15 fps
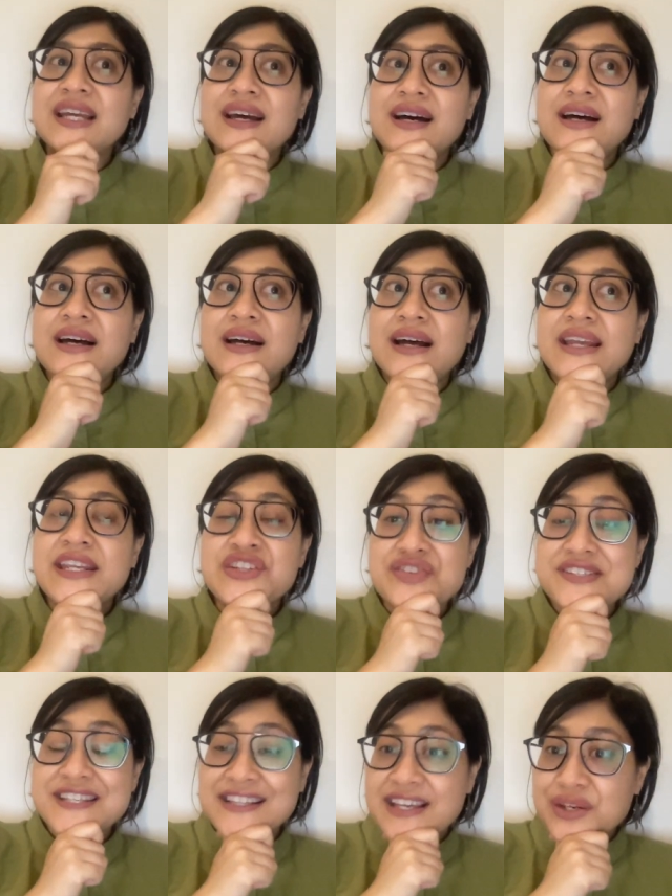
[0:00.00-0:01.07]
uh,
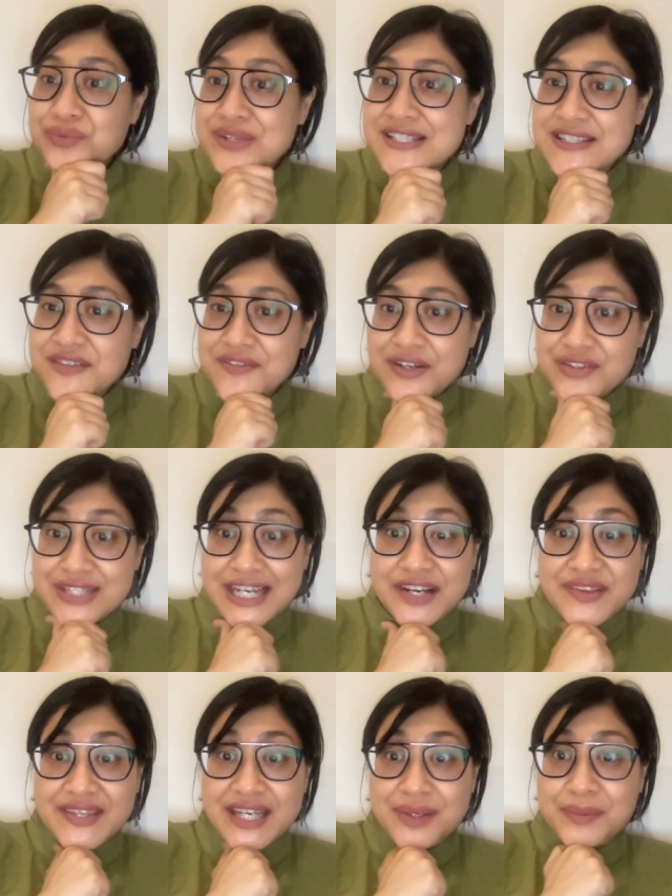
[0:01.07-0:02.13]
interestingly, I recently found
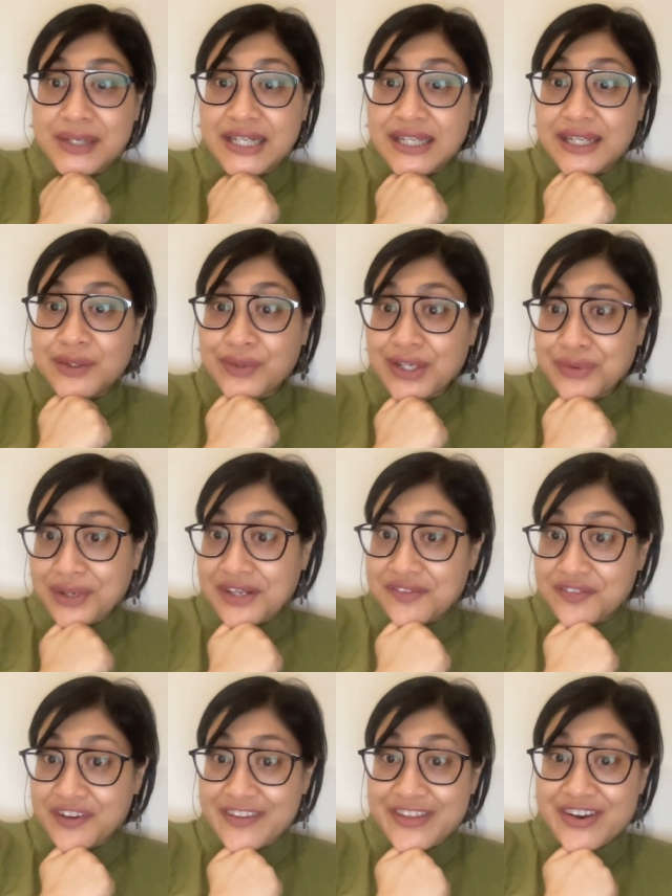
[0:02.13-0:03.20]
out that my great
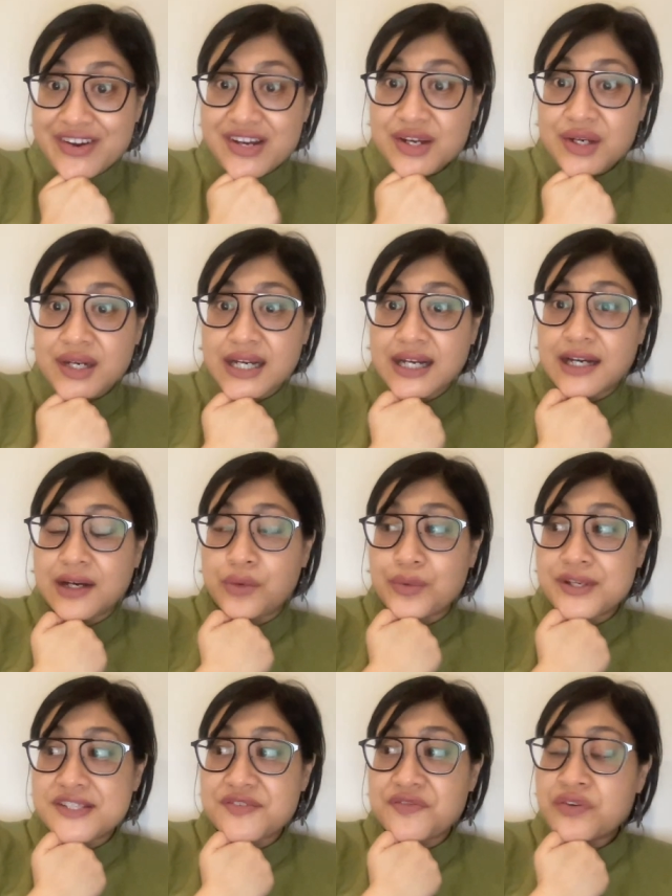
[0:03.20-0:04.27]
grandfather uh, was a